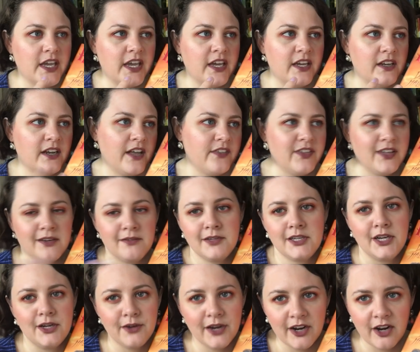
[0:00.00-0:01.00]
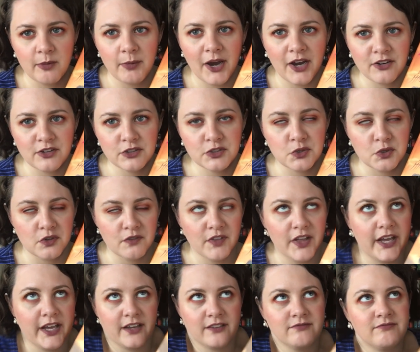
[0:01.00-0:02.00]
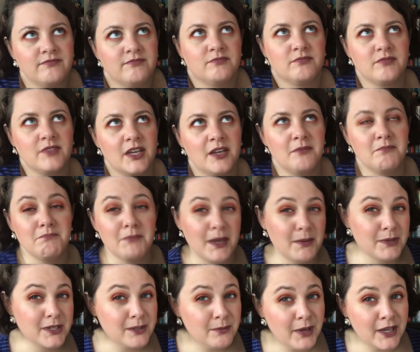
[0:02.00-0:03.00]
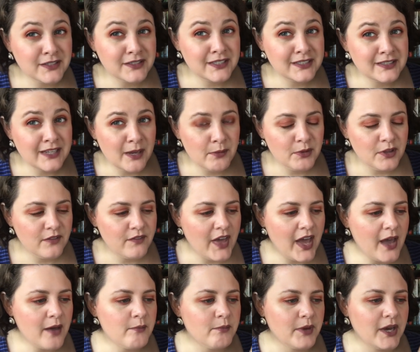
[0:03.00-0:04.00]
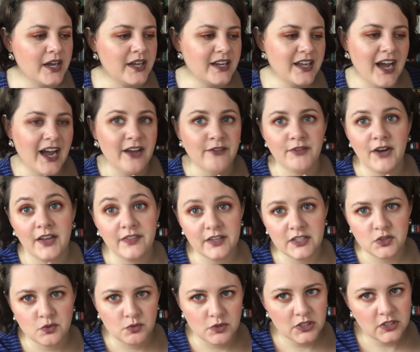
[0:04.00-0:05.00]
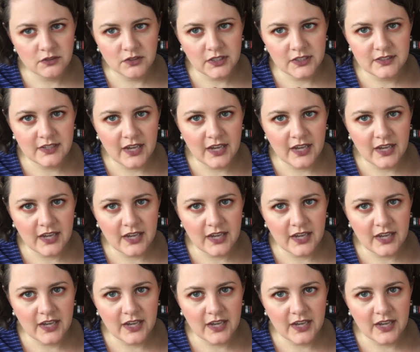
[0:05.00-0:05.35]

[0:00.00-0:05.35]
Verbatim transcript: and i think you know harry potter is sort of like maybe the best example of that, but I find this really, really